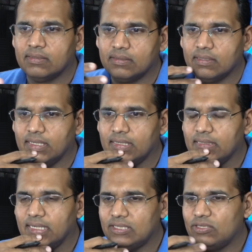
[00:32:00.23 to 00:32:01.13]

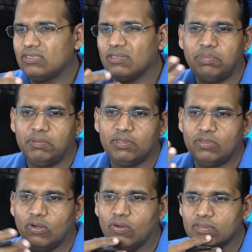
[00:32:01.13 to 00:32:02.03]
I see some people
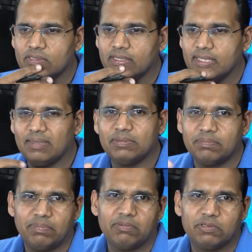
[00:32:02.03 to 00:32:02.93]
don't, and it
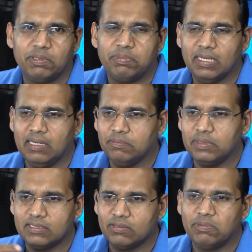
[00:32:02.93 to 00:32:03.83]
helps people out
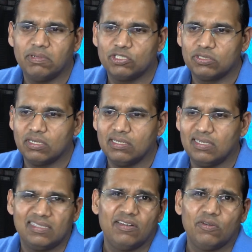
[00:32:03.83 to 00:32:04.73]
because some people are studying
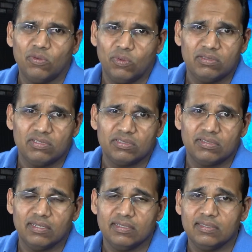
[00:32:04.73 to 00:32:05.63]
and they don't know what to
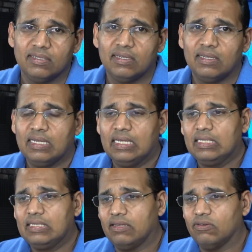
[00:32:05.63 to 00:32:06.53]
study.
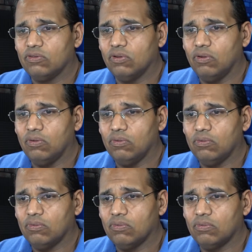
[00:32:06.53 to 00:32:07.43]
They don't know
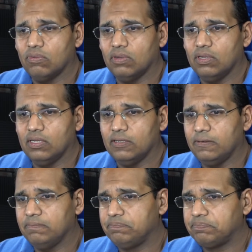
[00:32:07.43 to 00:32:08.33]

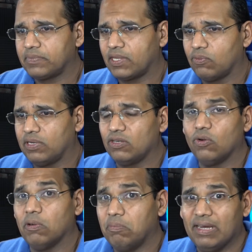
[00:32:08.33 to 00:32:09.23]
where to
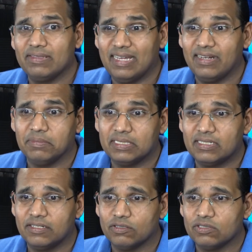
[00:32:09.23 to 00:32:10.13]
go about getting
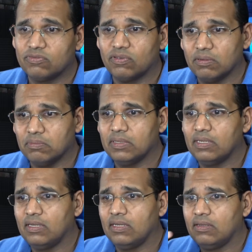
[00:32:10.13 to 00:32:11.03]
materials from.
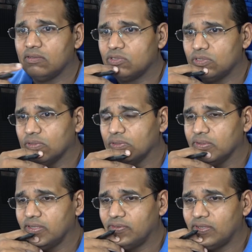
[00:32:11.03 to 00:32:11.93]
So
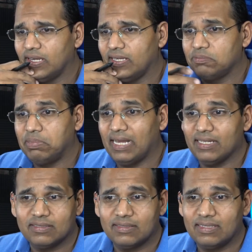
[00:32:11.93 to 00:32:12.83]
if you guys
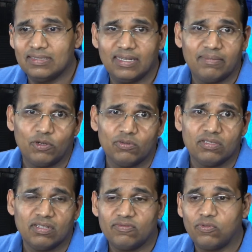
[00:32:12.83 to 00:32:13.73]
pass your exam, go to
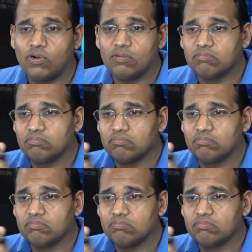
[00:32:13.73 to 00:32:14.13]
that forum